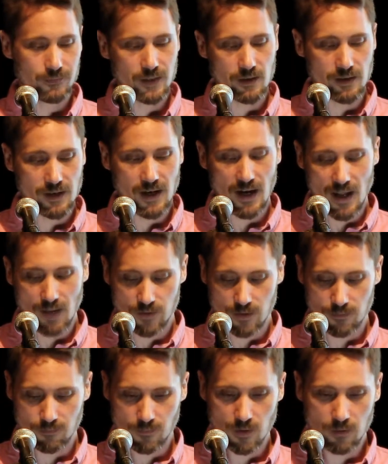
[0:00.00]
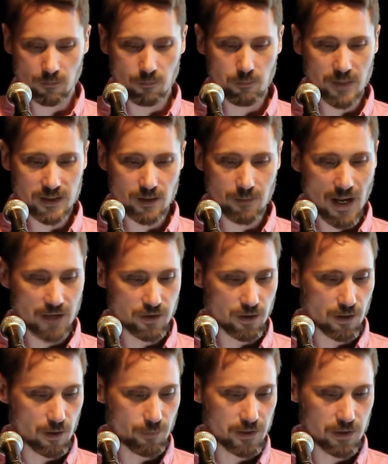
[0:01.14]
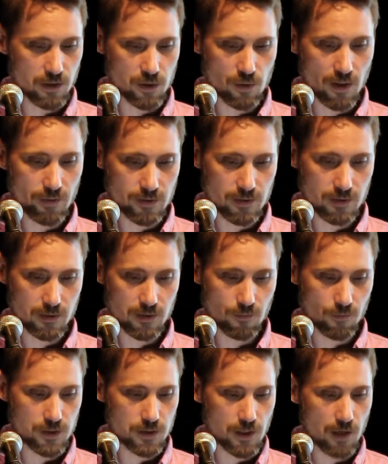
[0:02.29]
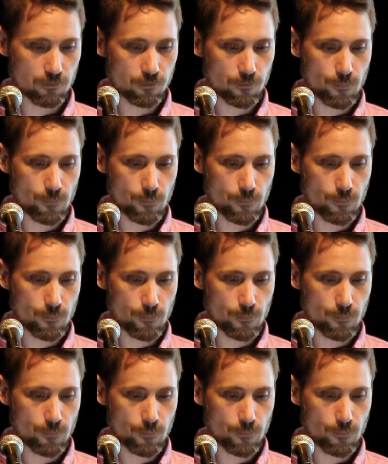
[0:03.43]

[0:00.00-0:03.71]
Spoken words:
you kind of have to mix and match a little bit to do all this different stuff.